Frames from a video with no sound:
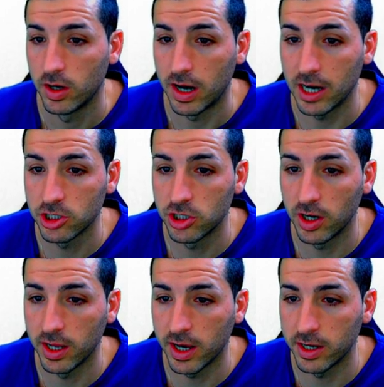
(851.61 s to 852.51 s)

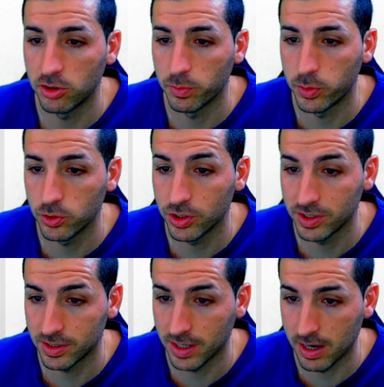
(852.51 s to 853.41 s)
Actually, I need to push
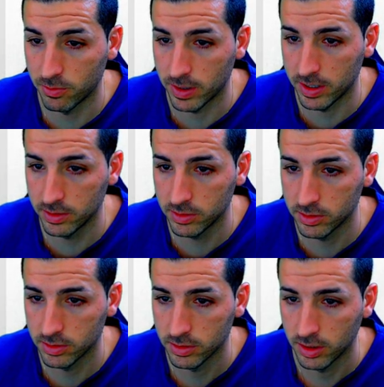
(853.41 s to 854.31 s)
this down once,
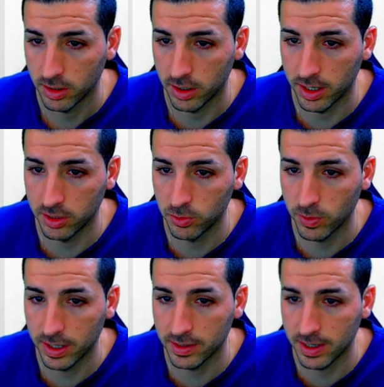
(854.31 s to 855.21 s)
and I need to
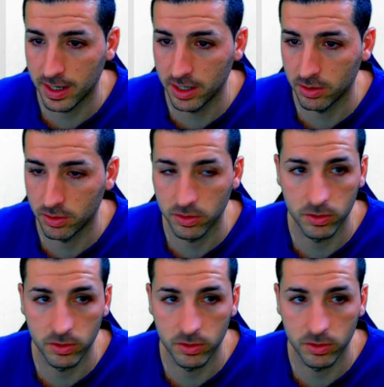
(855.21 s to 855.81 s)
add the title.